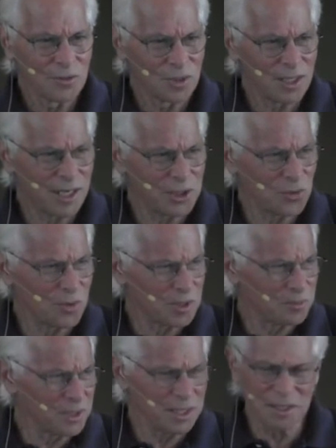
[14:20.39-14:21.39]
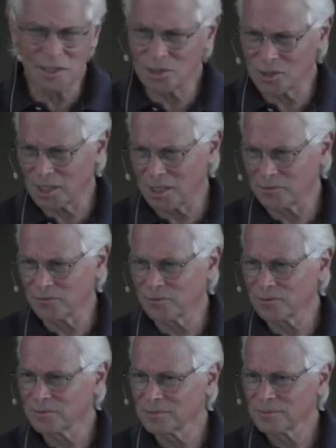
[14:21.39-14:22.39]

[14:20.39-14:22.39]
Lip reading: well, how do you want to be in this life?